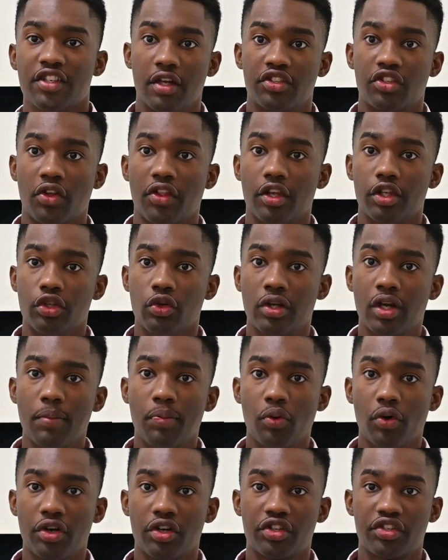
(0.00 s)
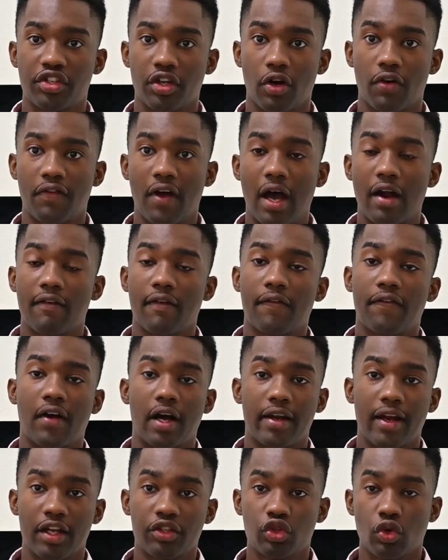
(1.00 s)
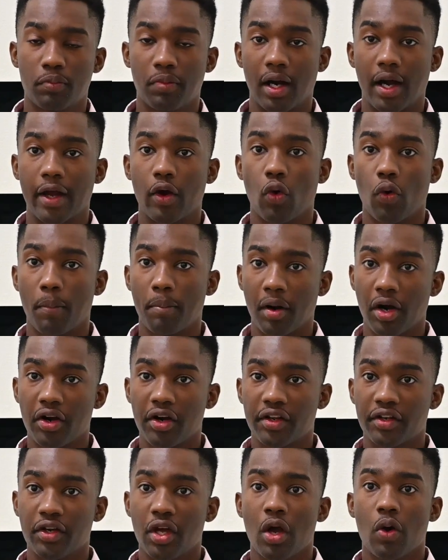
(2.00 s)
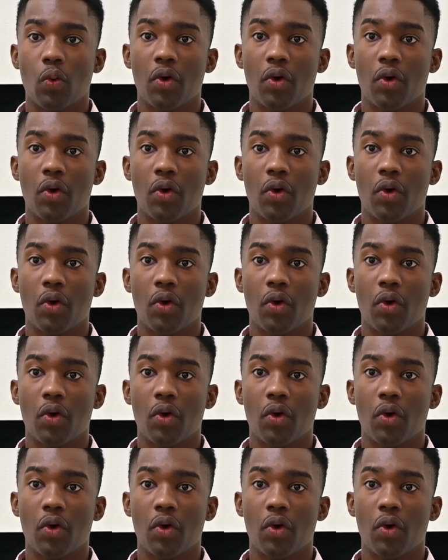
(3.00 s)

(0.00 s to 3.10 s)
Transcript: so that you can pull yourself out of a financial bind or burden